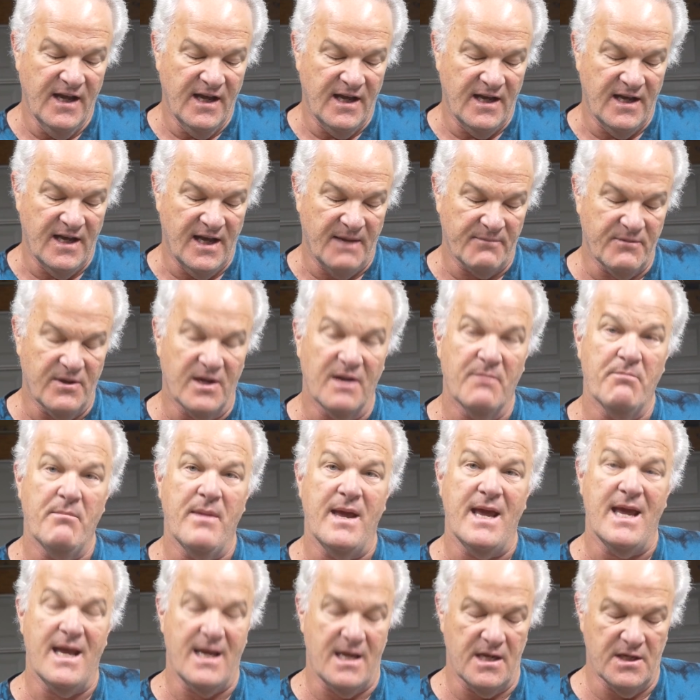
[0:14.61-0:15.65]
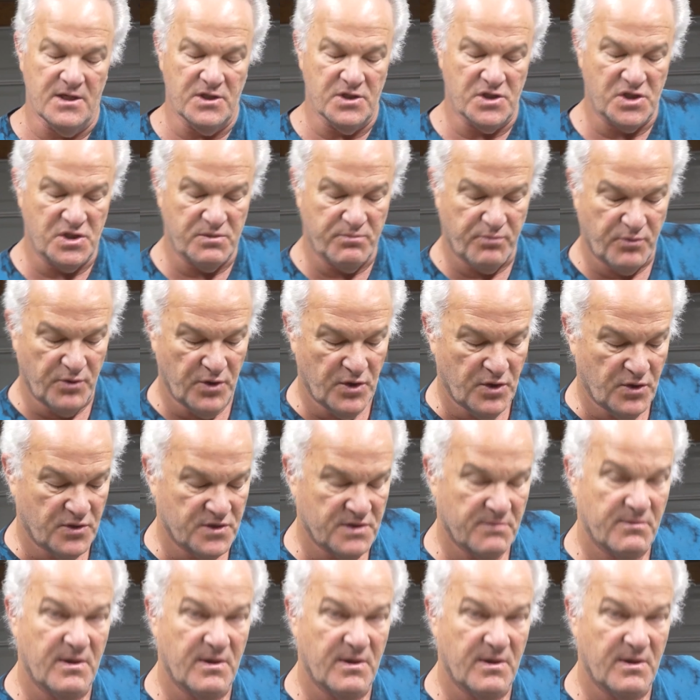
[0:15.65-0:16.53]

Uh, I'm going to make sprues.